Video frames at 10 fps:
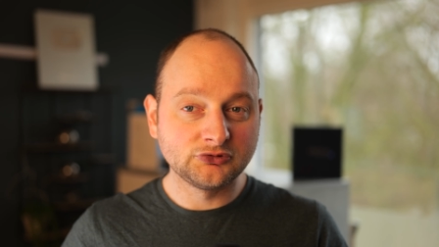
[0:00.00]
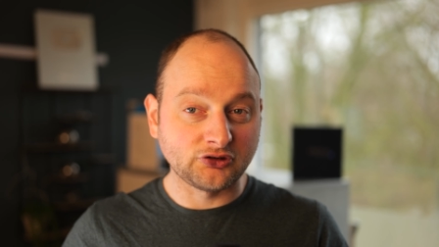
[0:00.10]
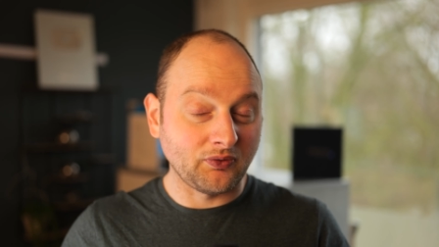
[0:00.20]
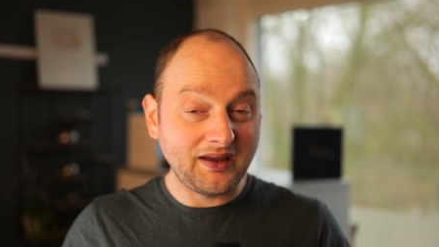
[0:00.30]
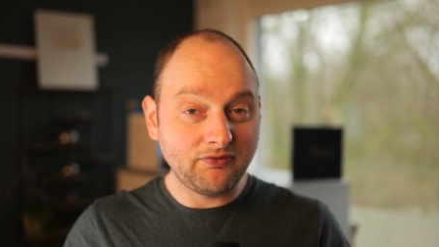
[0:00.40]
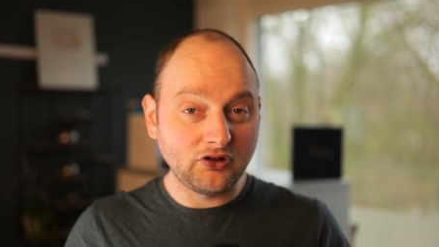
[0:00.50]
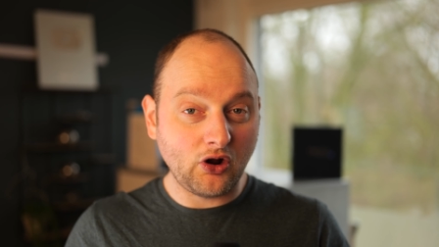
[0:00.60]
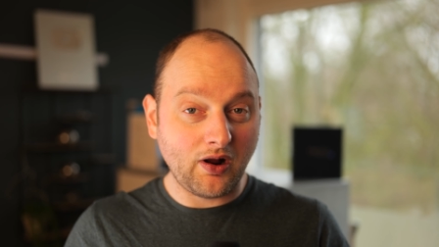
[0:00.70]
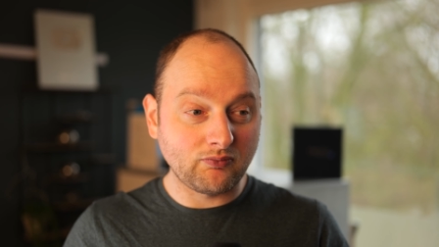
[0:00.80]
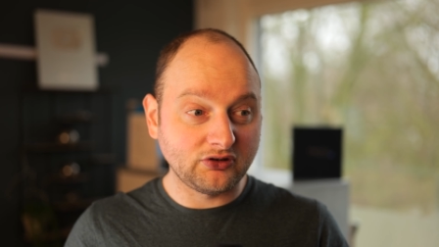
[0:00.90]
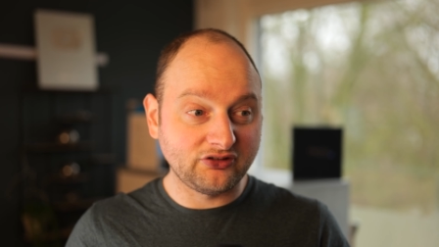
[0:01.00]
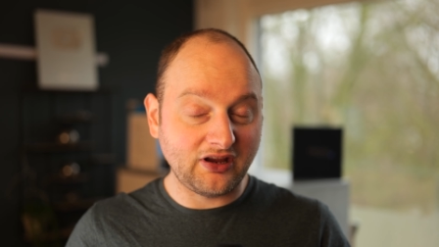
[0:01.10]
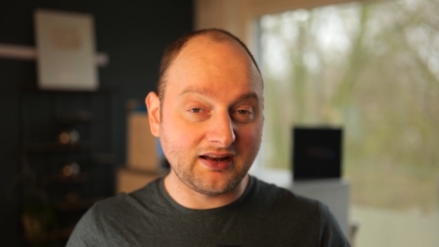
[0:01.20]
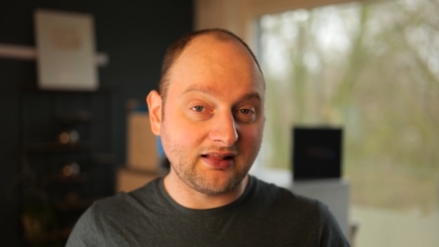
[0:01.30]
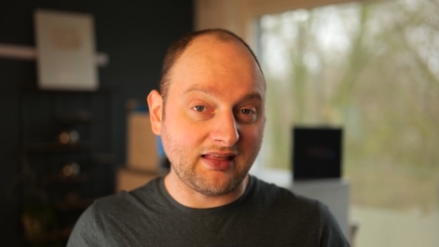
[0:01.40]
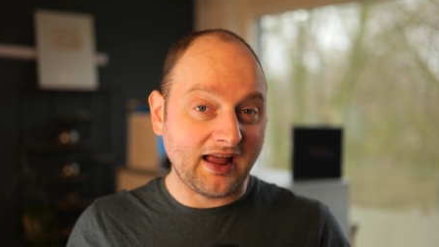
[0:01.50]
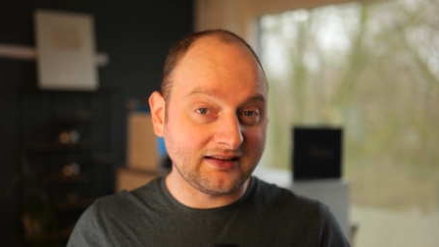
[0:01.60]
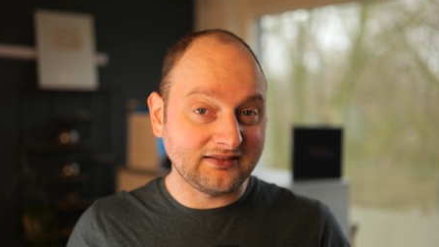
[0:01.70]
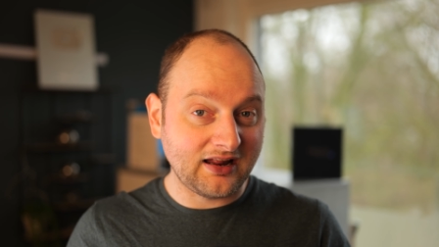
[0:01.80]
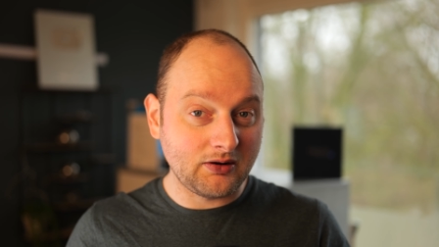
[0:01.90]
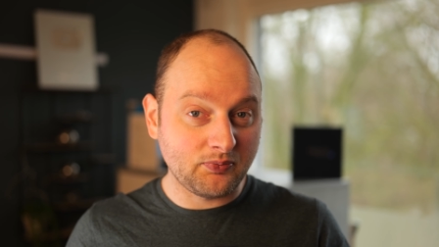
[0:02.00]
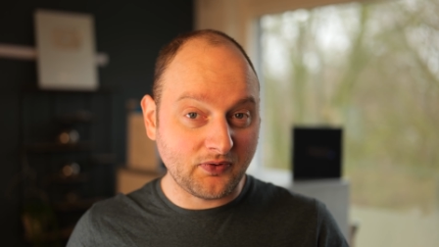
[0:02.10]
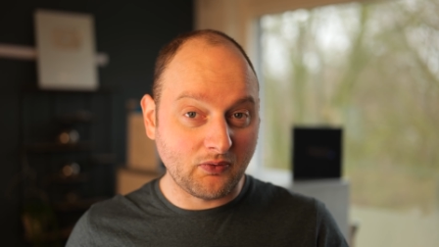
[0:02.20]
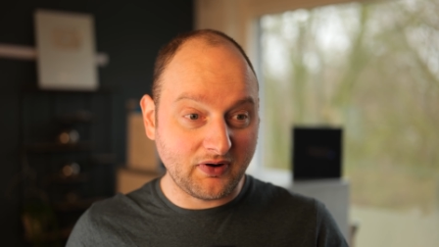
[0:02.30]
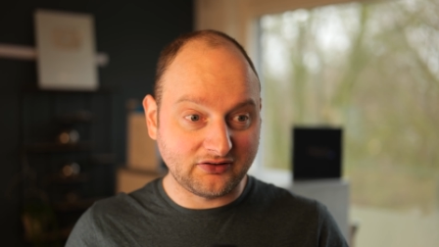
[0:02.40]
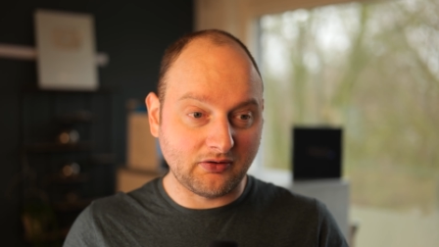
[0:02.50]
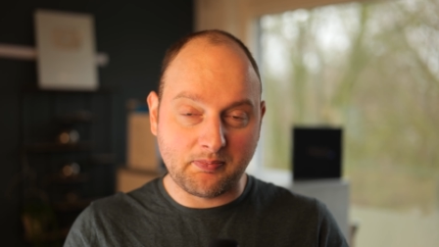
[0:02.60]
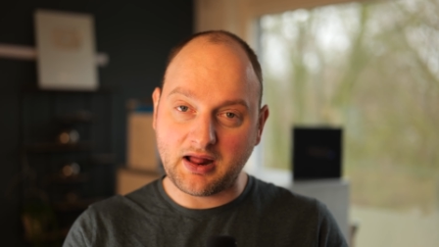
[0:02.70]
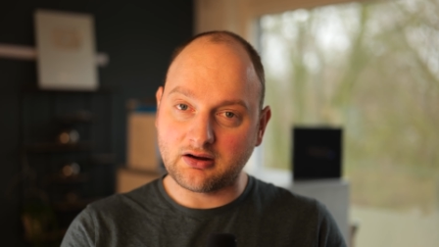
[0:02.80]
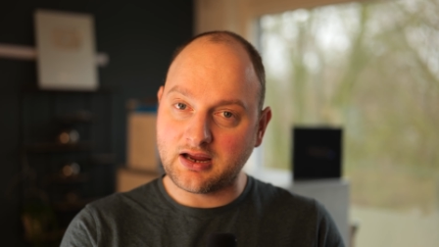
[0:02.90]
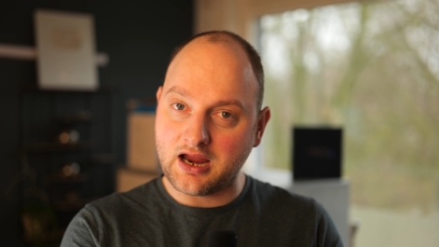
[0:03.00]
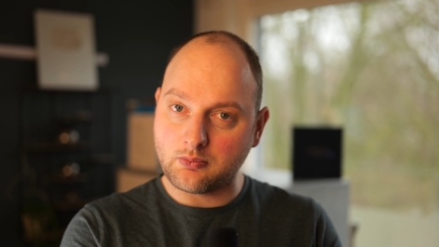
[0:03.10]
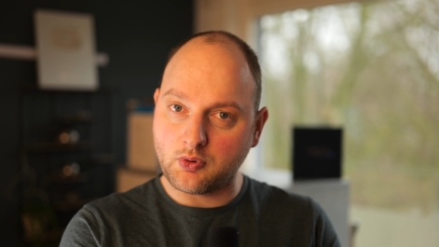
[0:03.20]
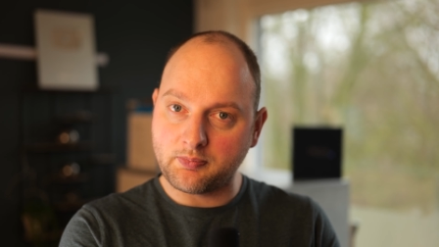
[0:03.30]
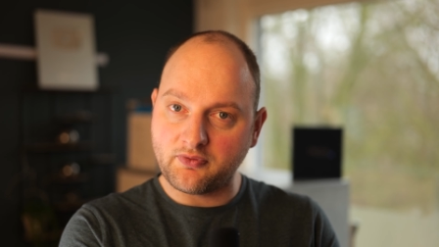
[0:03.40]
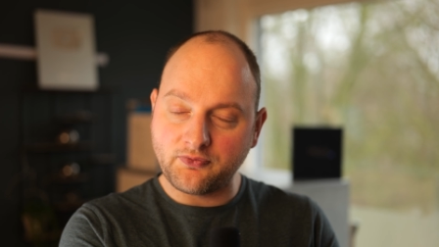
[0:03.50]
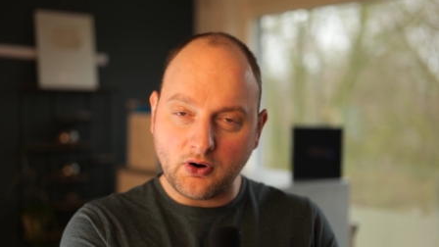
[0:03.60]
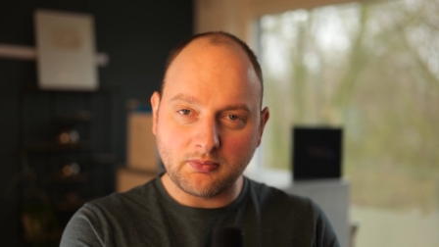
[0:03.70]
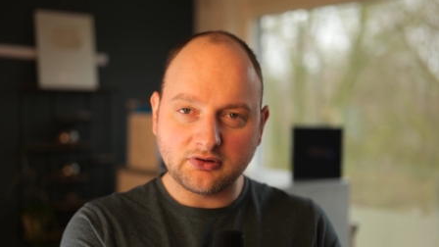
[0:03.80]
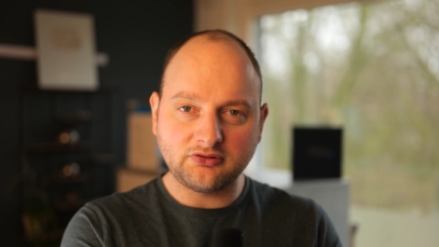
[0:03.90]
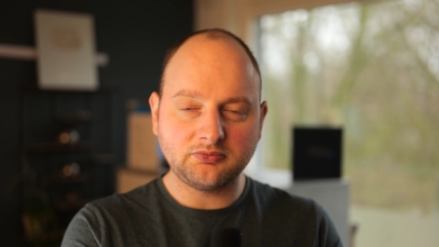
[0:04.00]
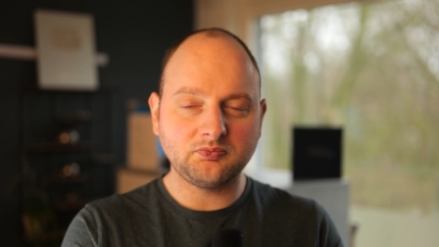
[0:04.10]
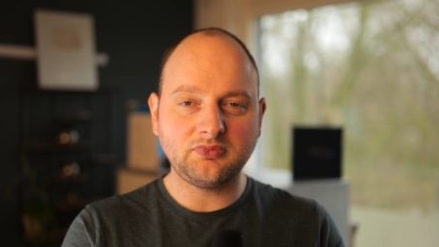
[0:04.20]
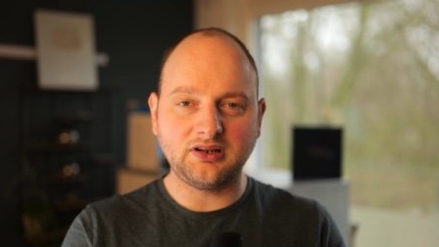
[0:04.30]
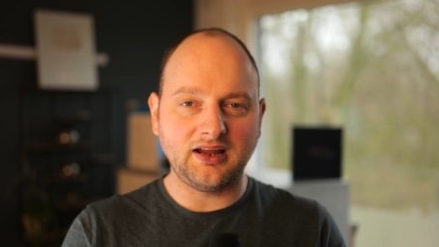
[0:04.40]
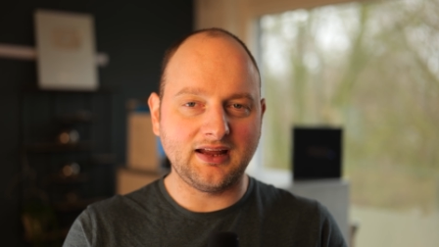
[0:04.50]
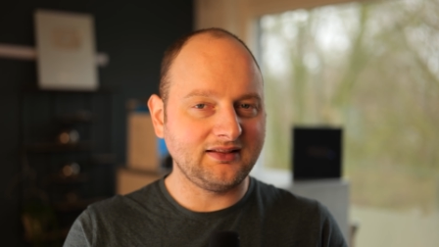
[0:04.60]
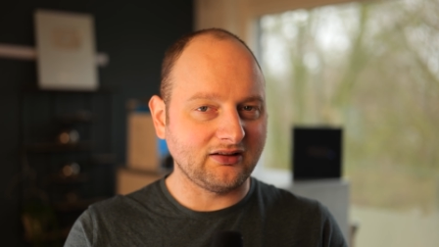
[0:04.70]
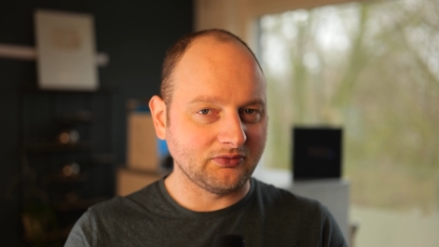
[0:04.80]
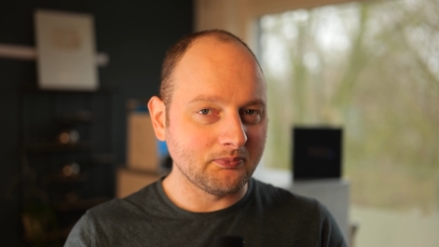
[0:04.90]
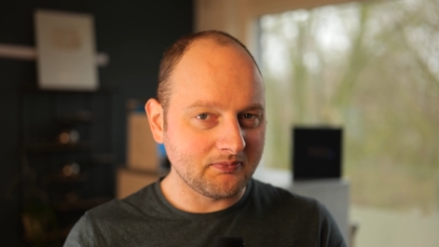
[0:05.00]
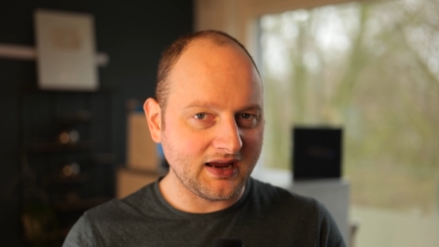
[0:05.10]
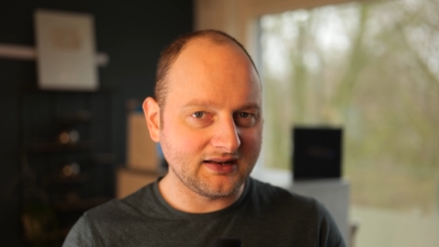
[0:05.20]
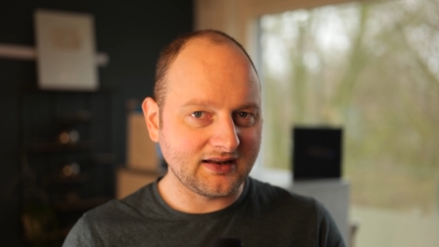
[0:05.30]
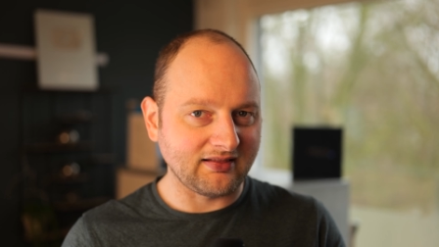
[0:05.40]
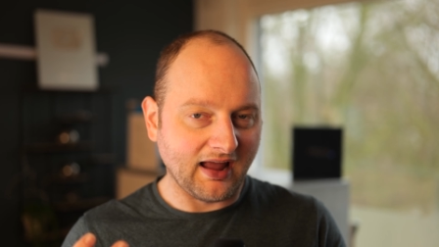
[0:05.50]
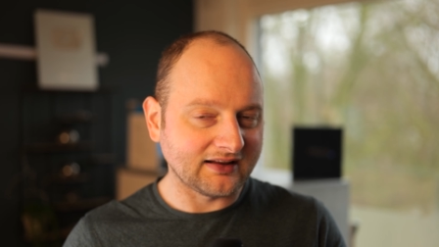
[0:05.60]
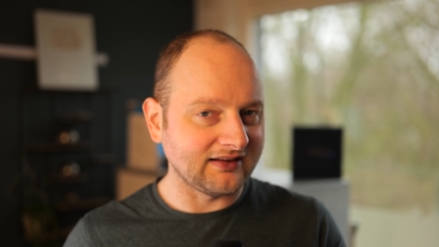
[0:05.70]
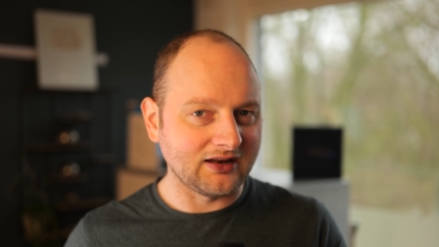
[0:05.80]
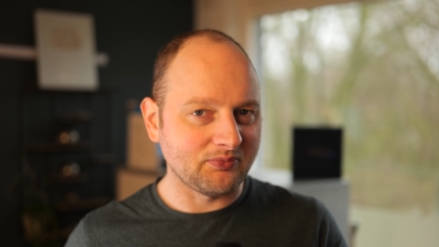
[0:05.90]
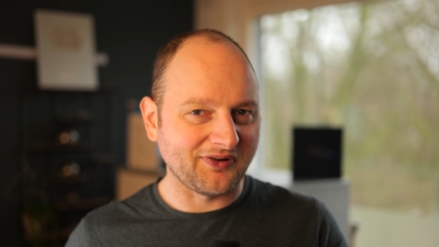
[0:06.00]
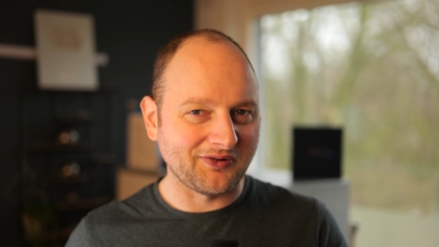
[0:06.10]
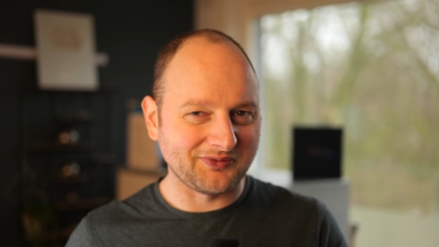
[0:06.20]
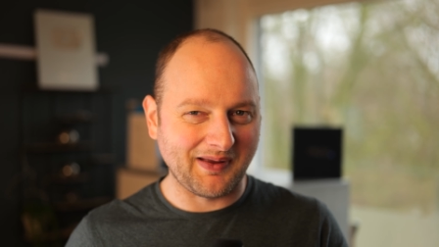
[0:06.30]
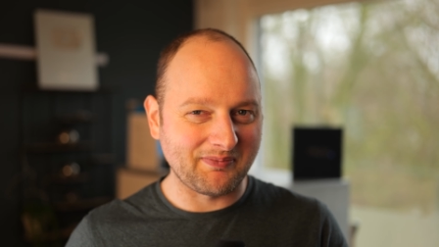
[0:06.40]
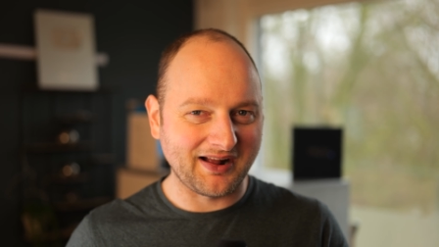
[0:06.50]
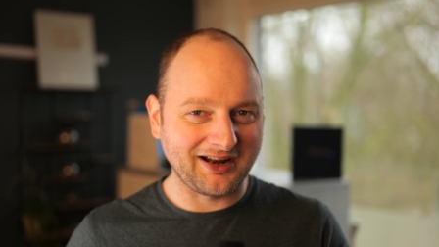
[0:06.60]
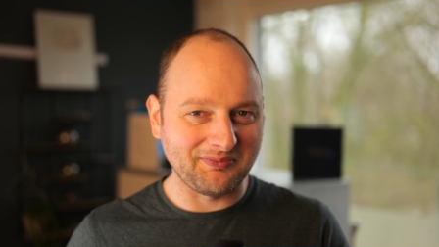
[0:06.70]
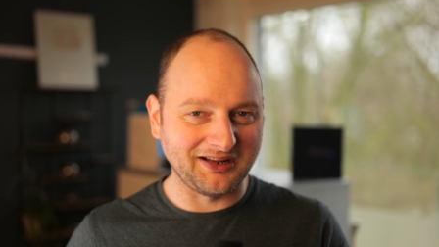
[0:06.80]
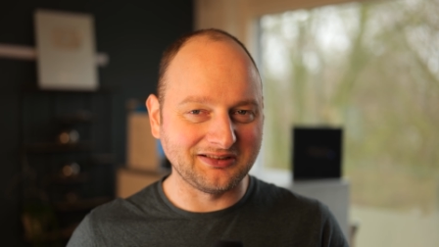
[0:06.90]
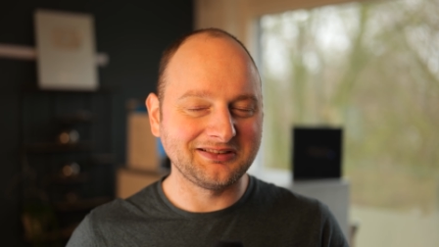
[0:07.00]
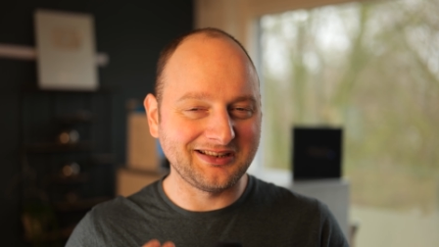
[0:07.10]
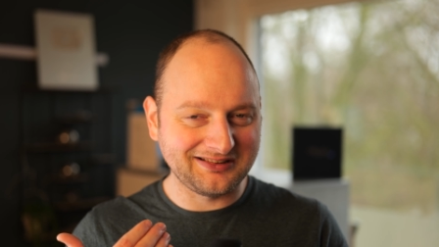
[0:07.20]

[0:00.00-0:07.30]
So even though I would say that the X90 Pro is the better camera performance, it doesn't mean that the X80 Pro is bad by any means.